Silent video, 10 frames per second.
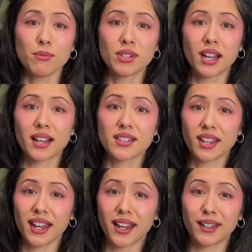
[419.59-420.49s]
size.
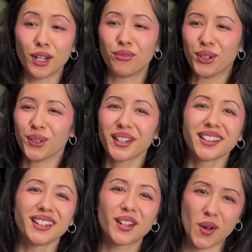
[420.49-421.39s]
And if you look at
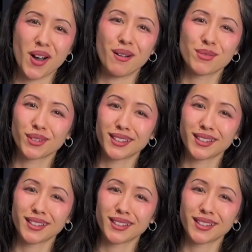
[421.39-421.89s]
the comps on